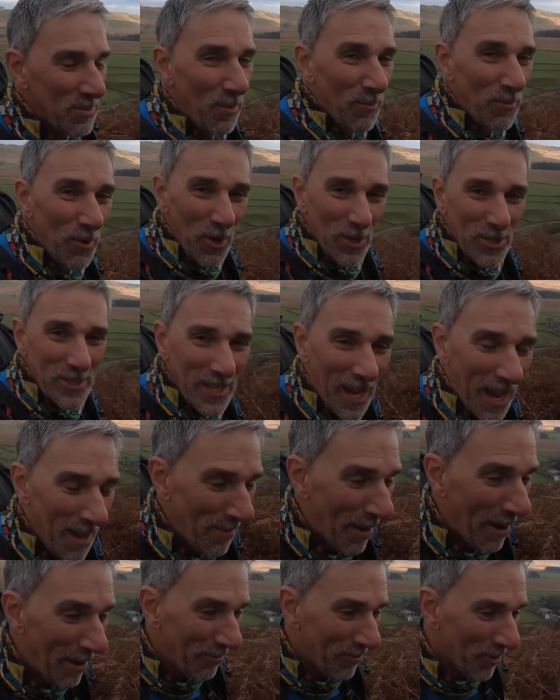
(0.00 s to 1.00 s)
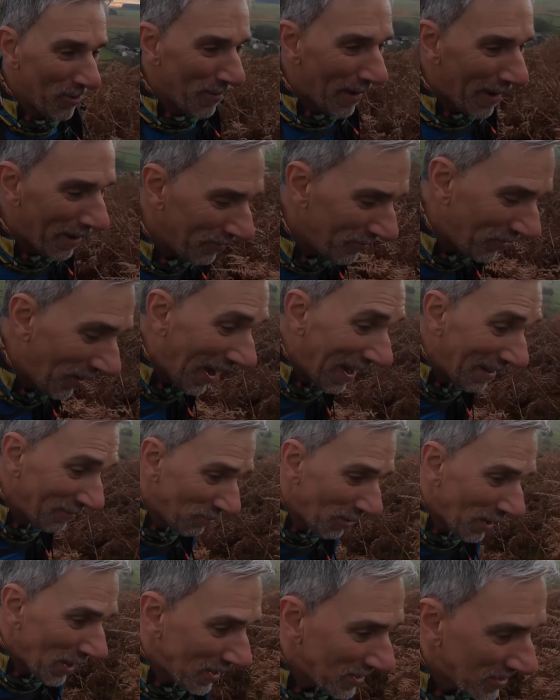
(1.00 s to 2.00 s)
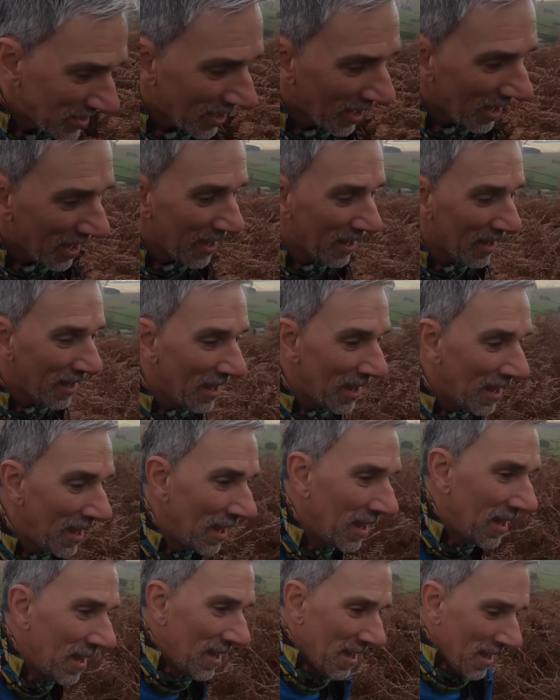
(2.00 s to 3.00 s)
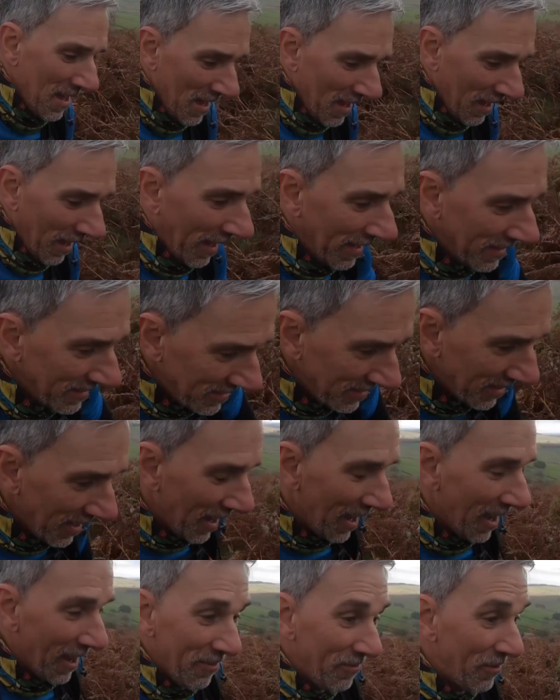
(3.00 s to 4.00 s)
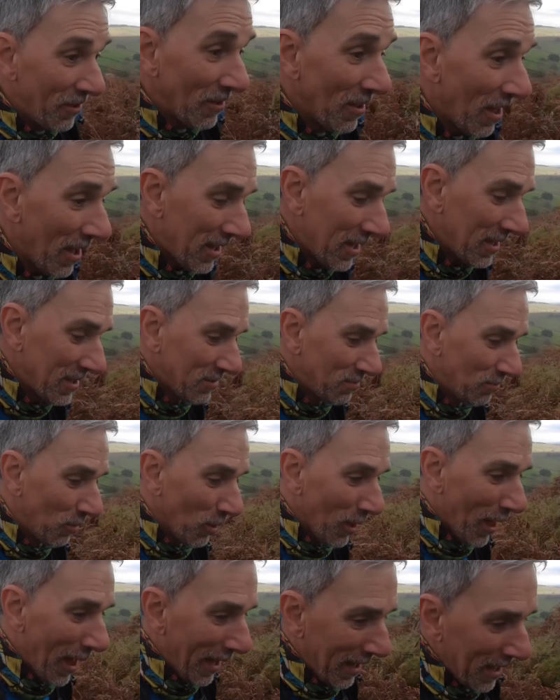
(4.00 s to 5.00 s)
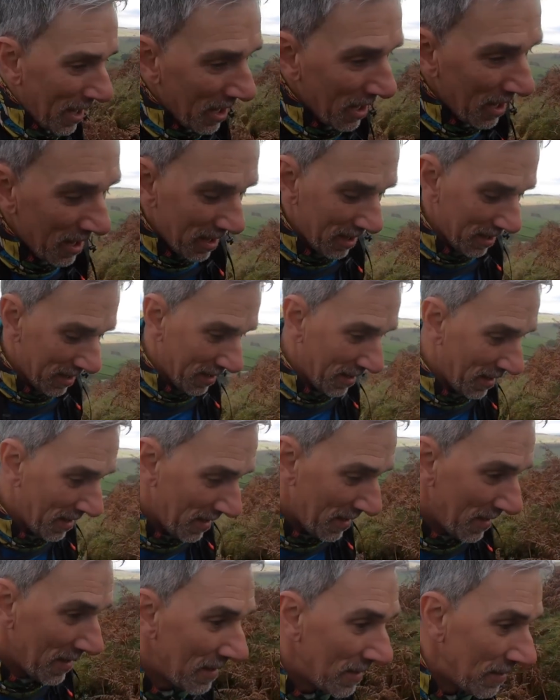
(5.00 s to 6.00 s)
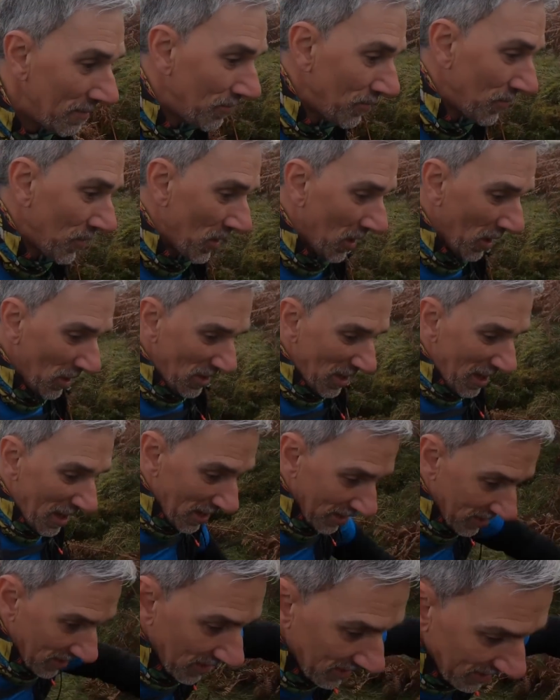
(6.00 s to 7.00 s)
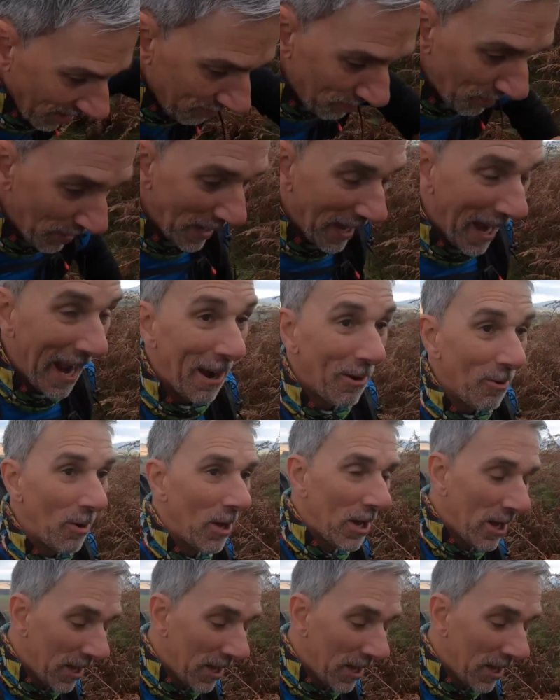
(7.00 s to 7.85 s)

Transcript: my first time out for about 5 weeks, and I feel like it's more like a year since I've been out.